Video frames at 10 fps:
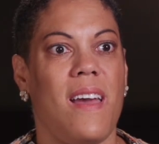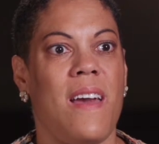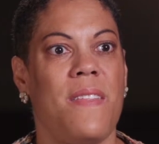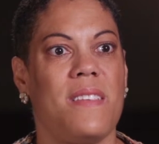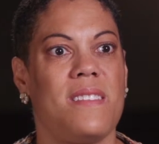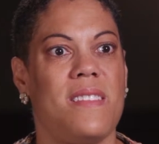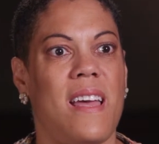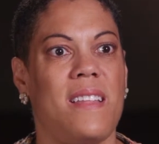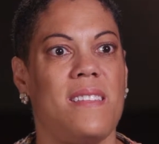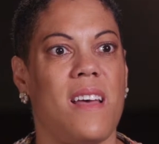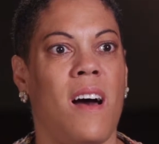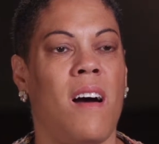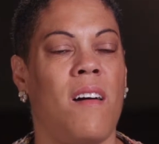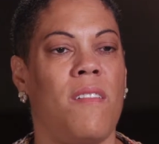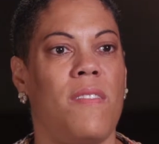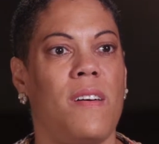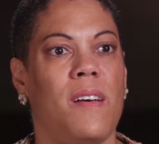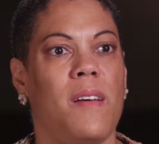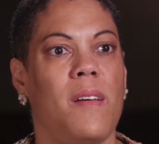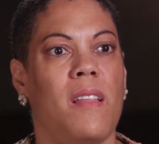and the sense of
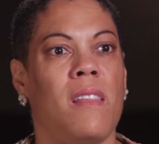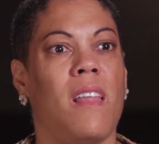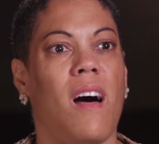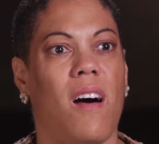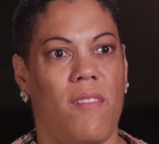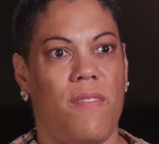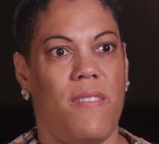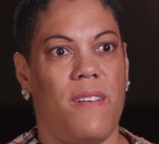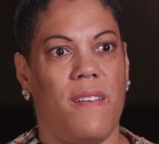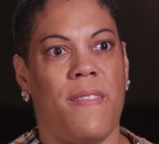love